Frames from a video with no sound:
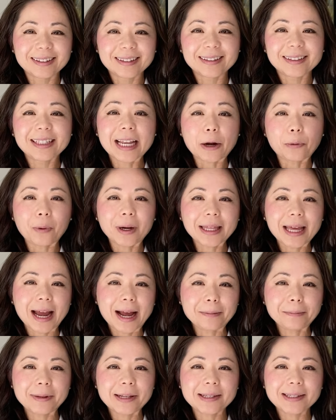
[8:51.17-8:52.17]
Now, what
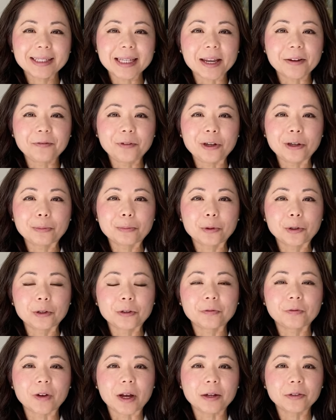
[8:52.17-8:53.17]
happens if you
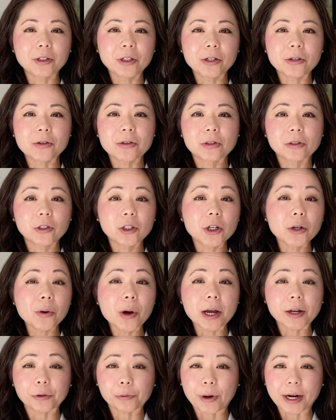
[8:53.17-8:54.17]
move a tooth too
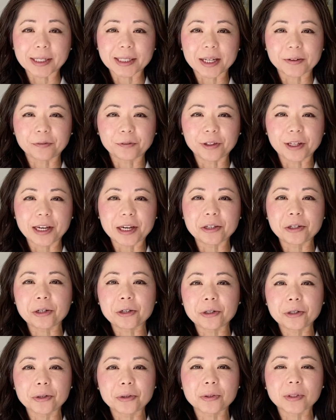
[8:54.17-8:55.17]
aggressively and you
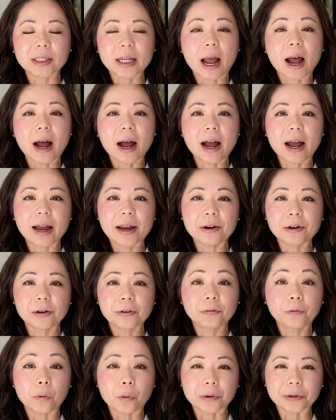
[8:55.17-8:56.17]
use higher
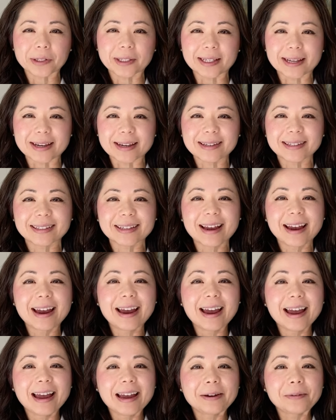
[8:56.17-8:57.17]
forces?
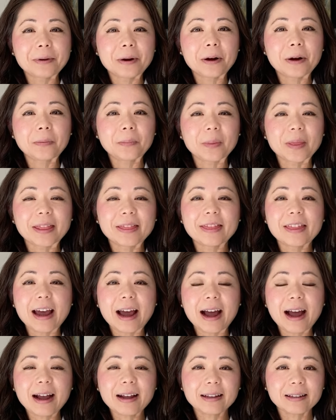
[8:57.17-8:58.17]
Well,
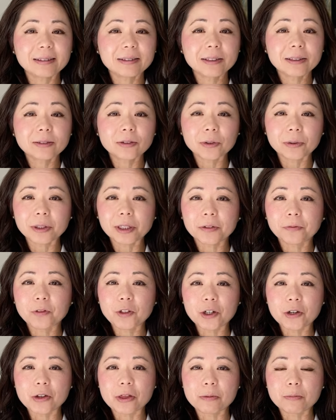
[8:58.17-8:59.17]
that sort of
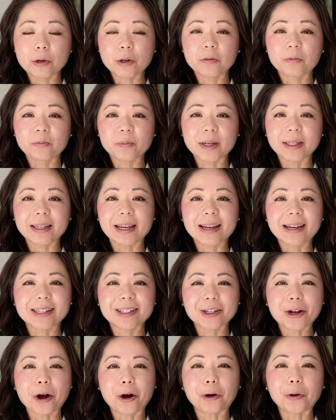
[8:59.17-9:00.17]
tooth movement is
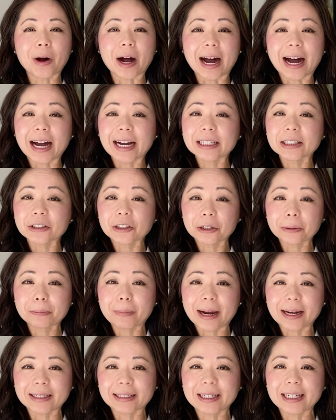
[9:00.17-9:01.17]
called
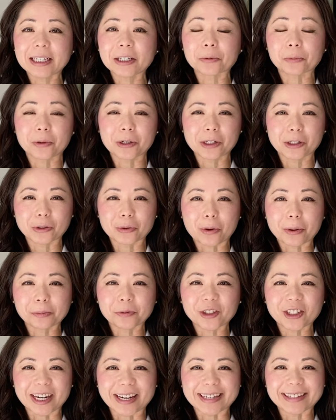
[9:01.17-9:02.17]
undermining
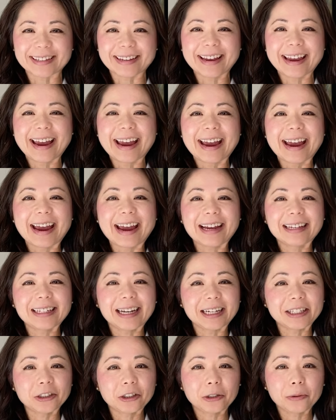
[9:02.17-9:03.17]
resorption. And
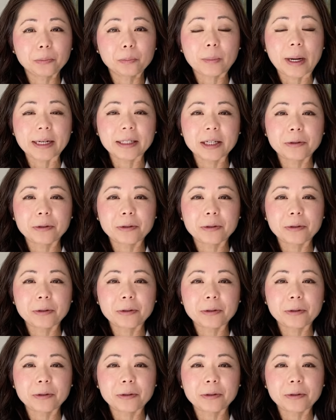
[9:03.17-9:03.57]
undermining